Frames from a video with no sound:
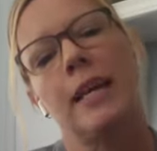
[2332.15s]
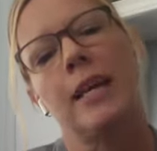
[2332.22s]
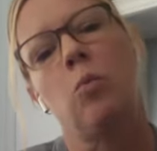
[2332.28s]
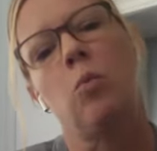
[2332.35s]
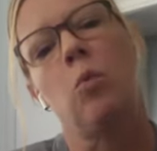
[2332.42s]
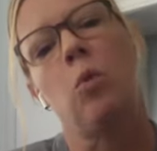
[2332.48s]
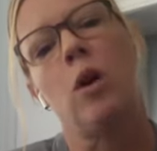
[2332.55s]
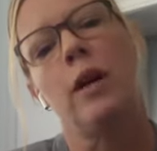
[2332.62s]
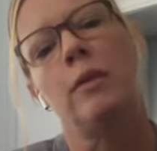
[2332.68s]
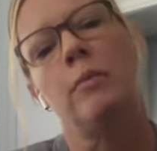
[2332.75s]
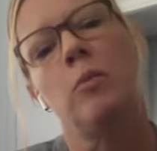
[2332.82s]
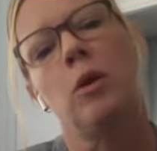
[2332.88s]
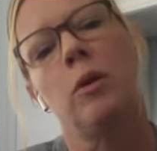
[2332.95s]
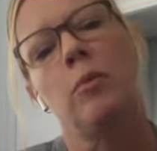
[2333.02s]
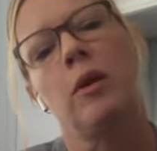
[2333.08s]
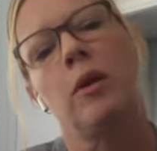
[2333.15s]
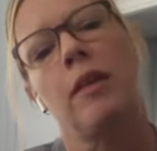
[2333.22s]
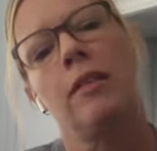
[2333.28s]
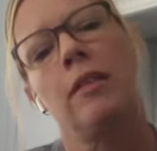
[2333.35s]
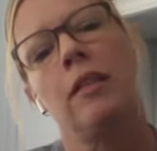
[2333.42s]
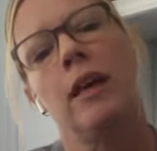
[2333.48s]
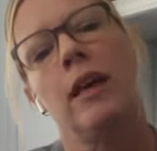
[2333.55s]
Take one more
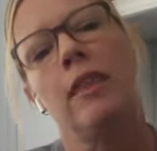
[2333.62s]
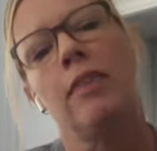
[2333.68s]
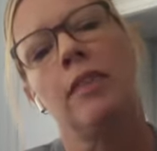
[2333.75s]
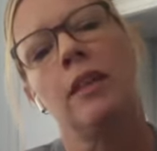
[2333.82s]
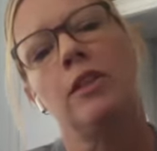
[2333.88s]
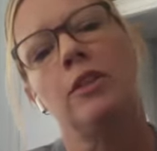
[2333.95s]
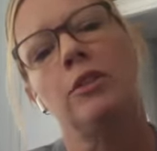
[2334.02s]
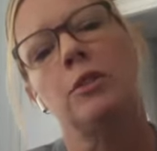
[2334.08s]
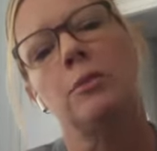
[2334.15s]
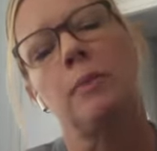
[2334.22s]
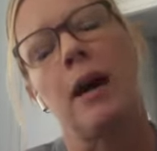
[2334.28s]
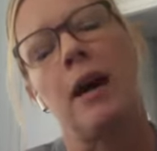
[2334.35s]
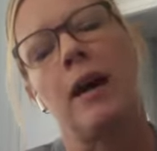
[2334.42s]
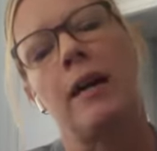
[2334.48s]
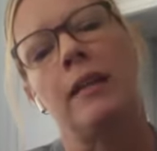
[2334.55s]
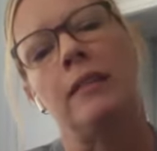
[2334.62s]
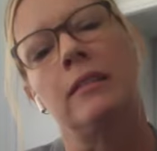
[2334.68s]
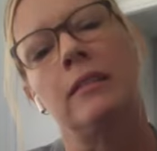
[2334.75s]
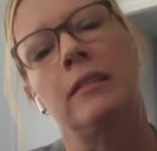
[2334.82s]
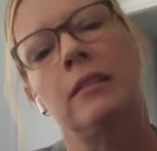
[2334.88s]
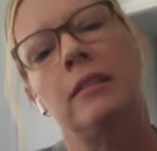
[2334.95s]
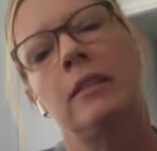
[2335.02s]
breath, lengthen your spine.